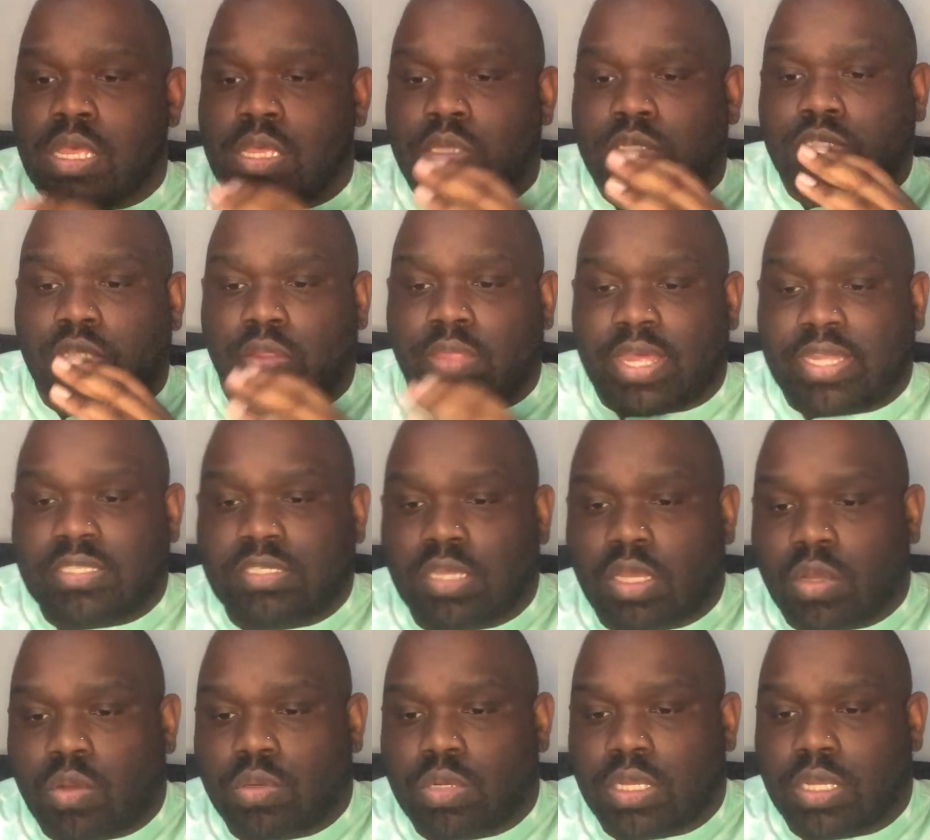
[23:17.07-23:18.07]
So they
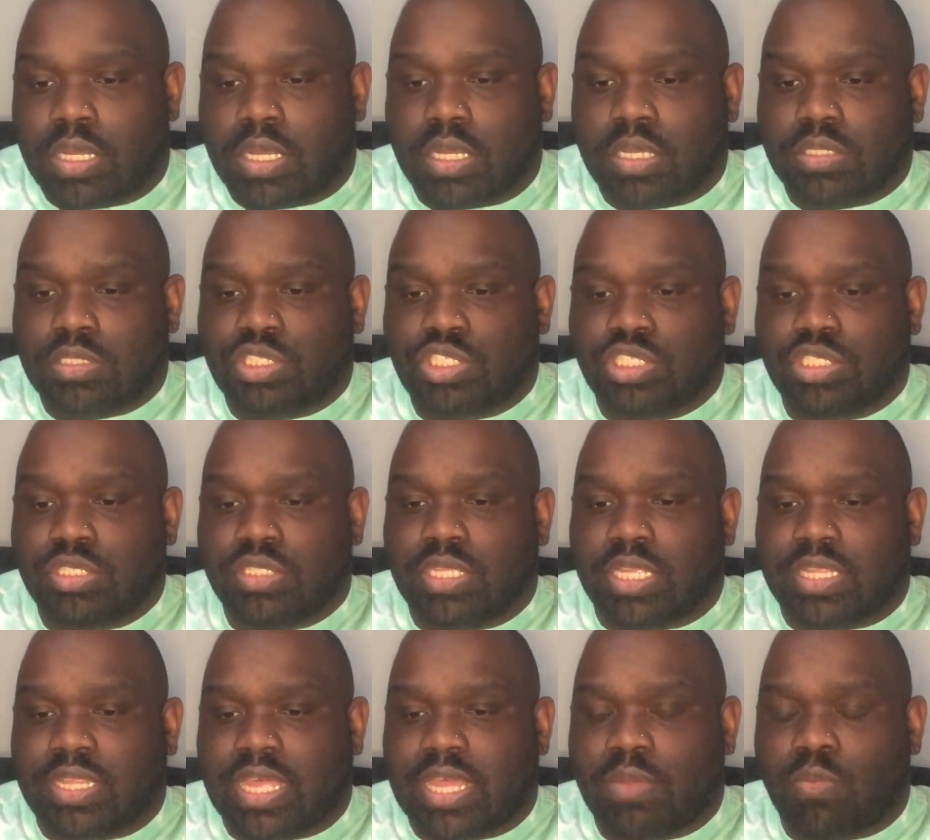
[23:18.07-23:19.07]
told her
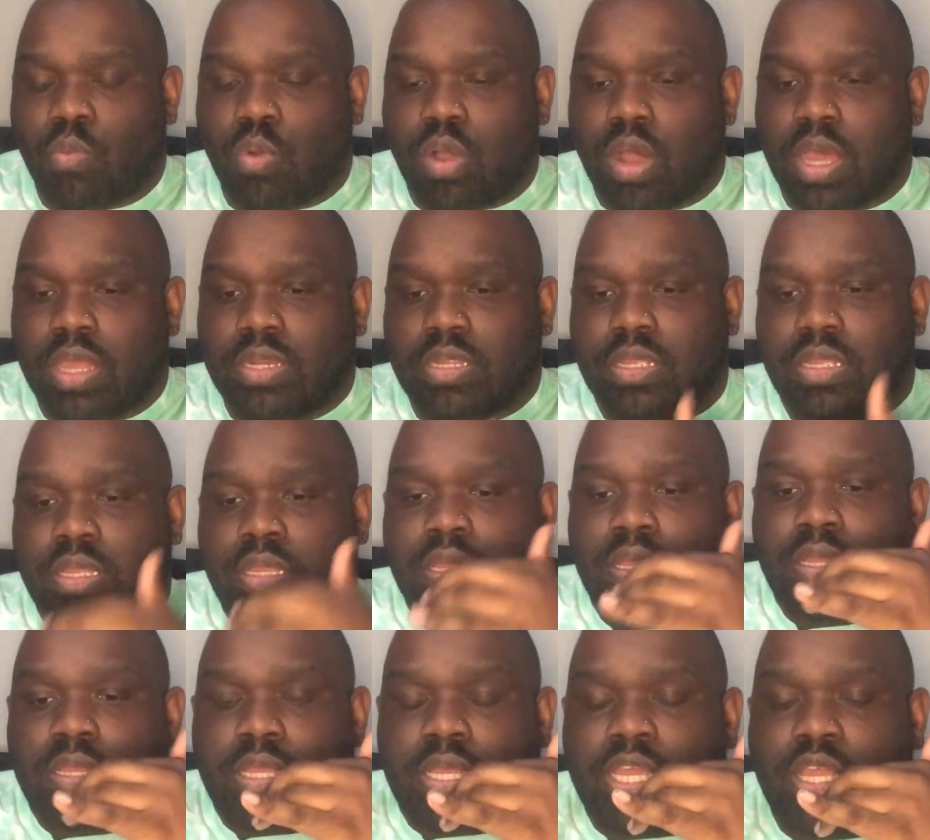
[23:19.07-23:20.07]
that they want,
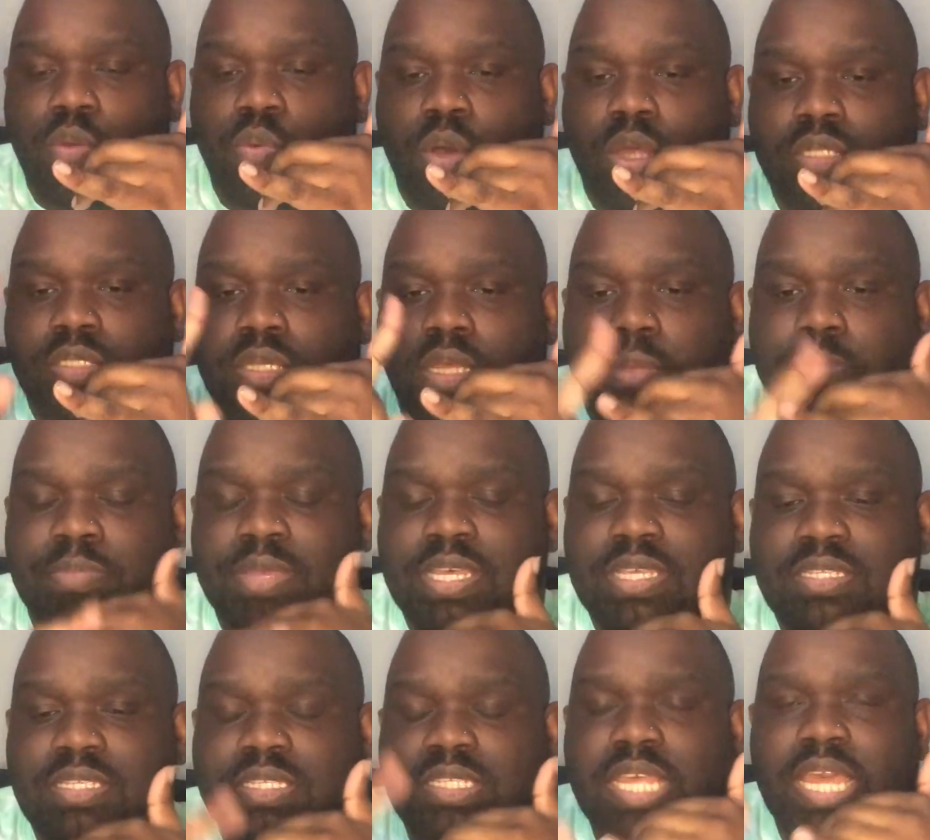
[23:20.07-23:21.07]
he wants her
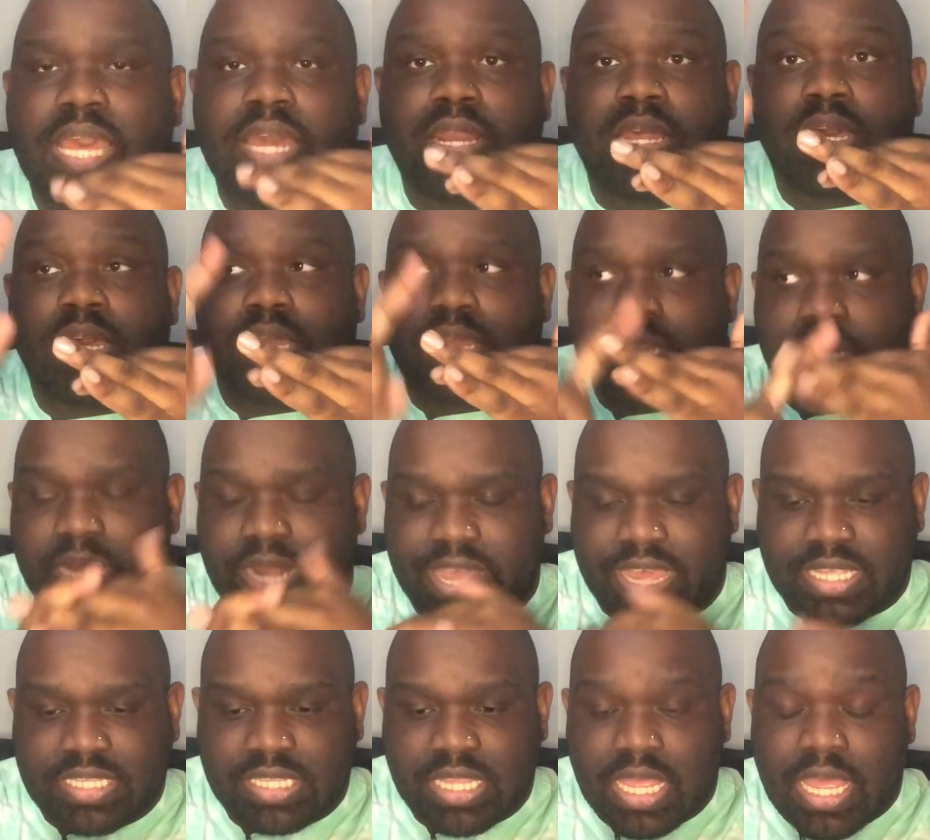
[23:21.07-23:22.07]
business and her
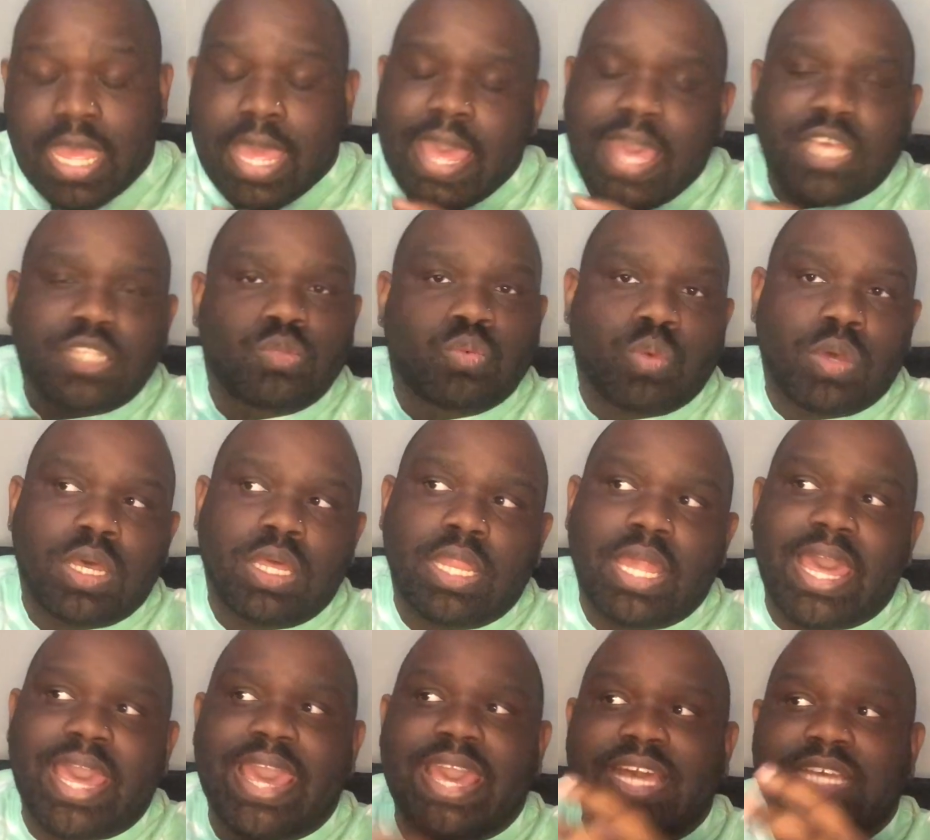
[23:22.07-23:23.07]
connects, as well
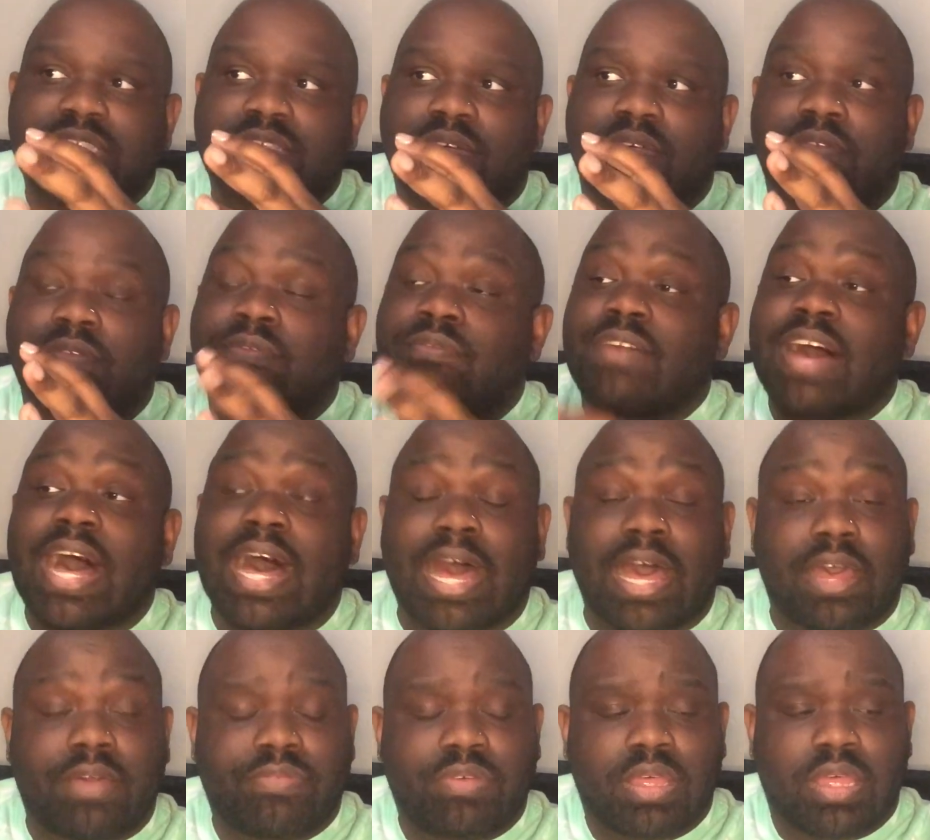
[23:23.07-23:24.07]
as
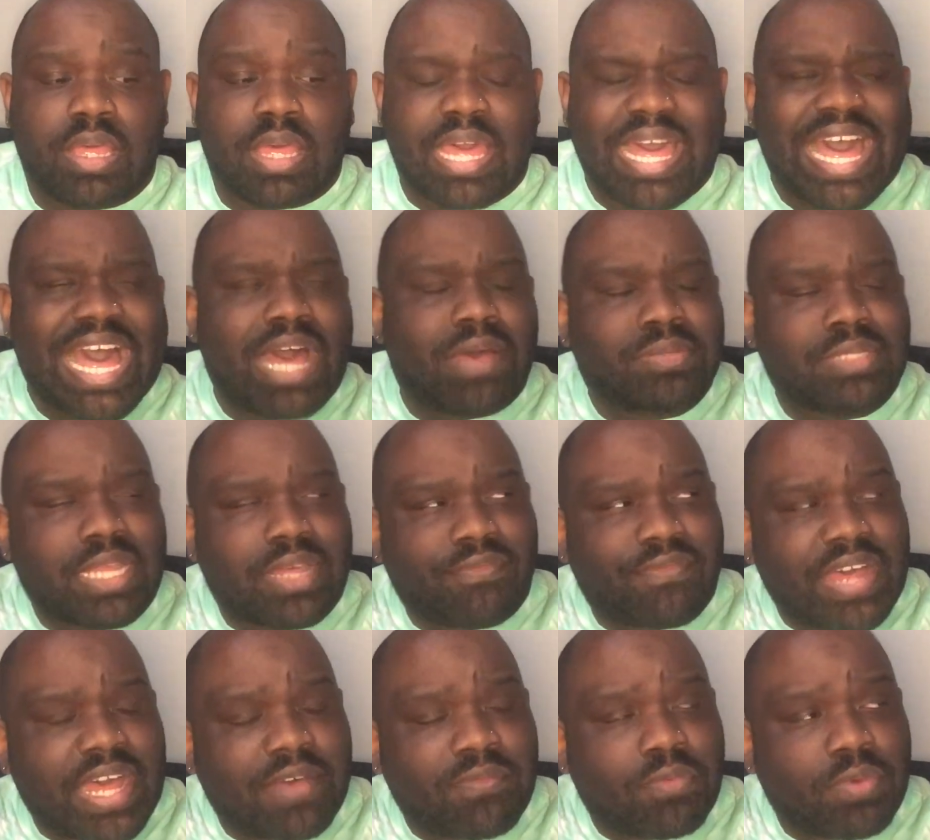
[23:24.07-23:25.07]
five. I was like,
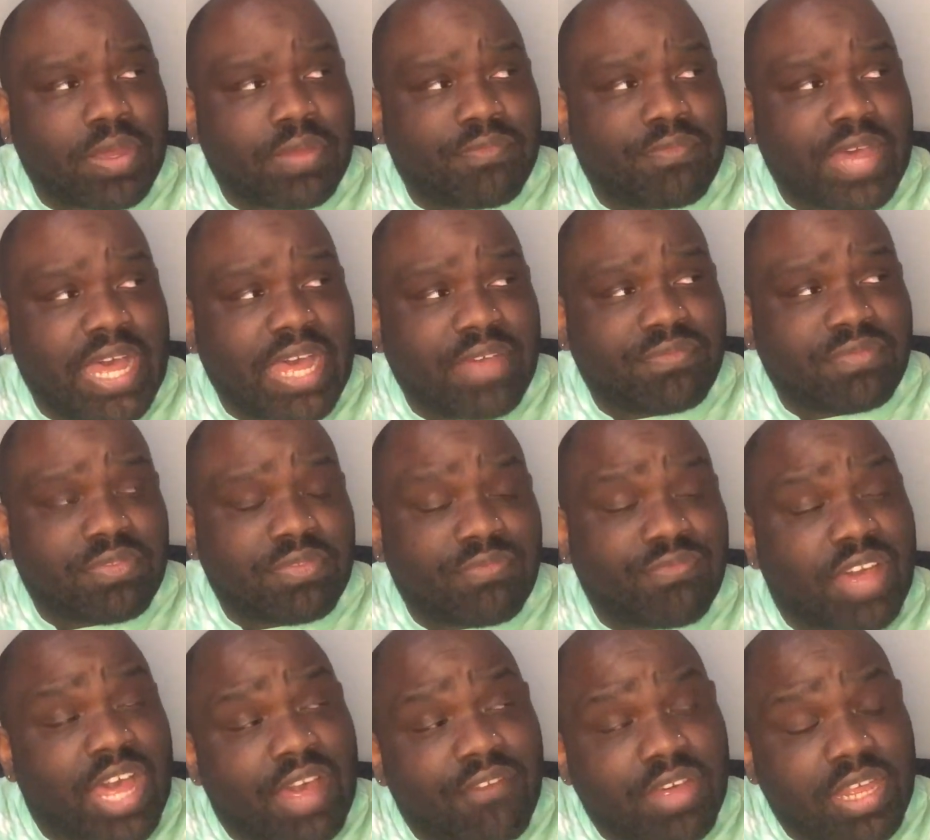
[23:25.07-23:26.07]
five what? Five
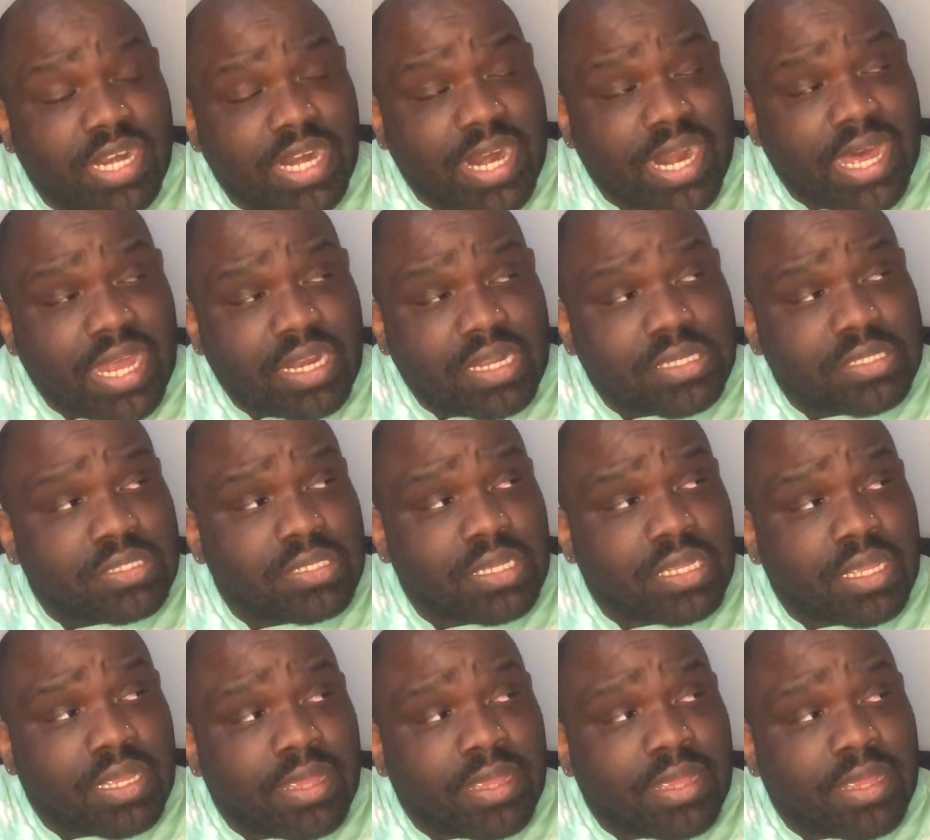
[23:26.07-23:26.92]
five hundred dollars?